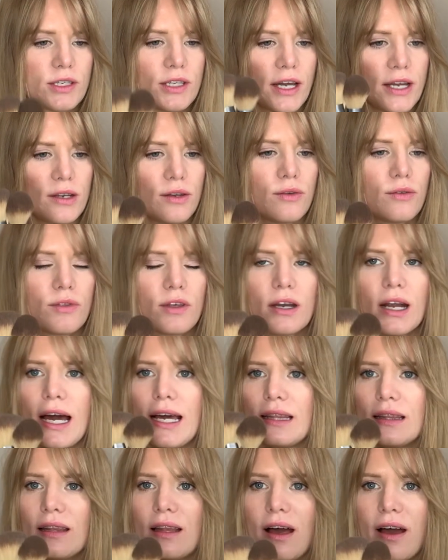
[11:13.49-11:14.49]
I knew that I
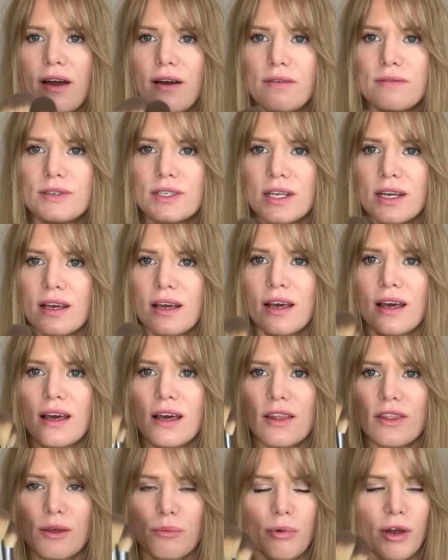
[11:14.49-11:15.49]
loved
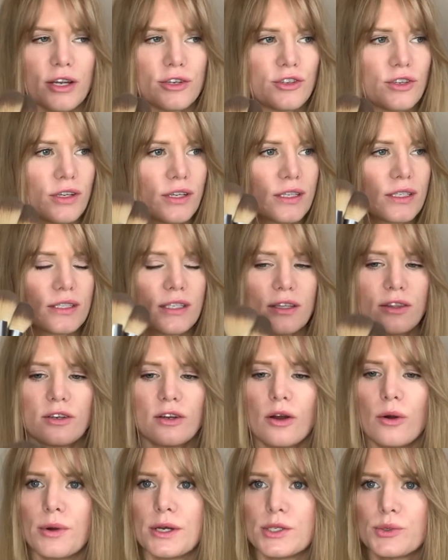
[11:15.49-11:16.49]
the brushes, that
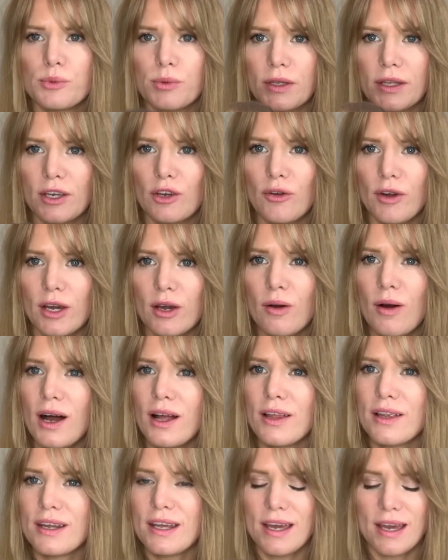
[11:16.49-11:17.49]
they're always really great
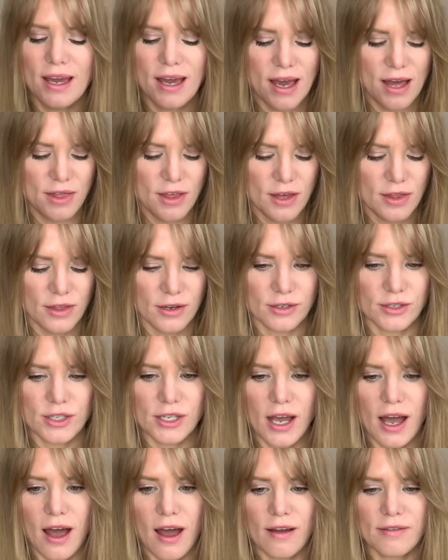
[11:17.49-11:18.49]
quality and that they're
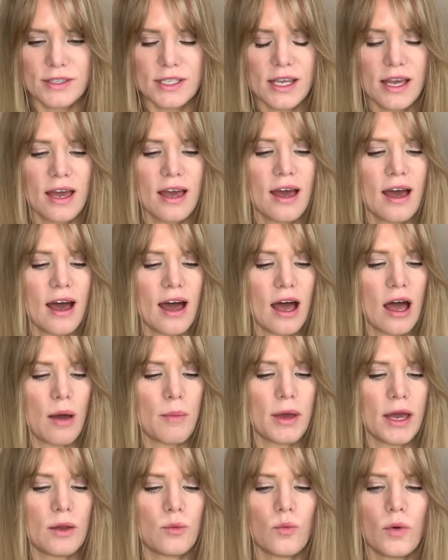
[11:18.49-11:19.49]
soft.
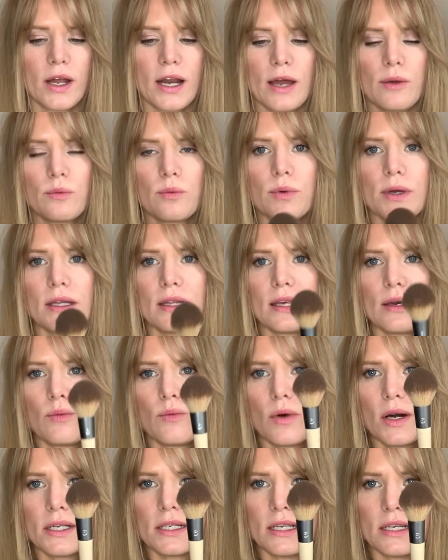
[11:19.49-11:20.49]
And what I really
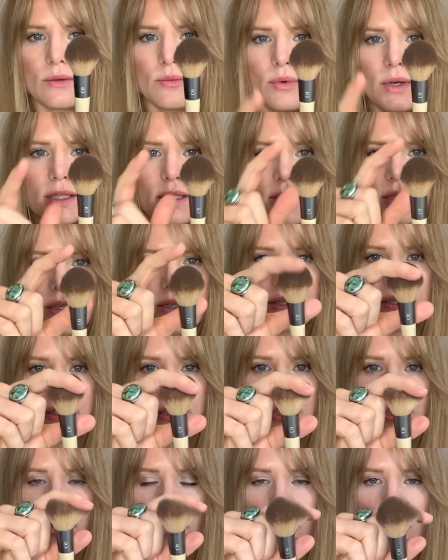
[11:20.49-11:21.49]
wanted was this
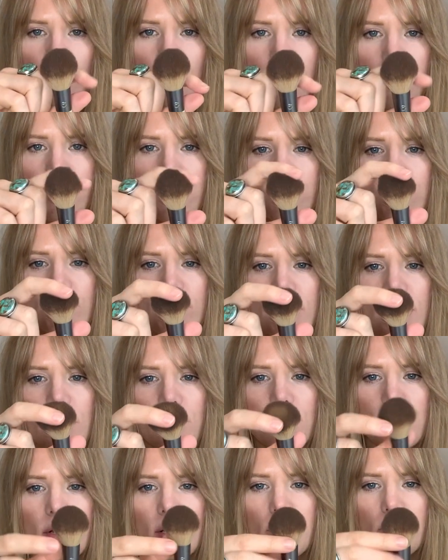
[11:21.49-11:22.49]

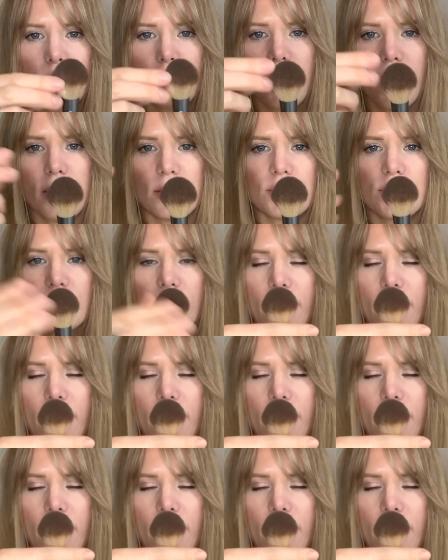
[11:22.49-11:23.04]
dome-shaped brush.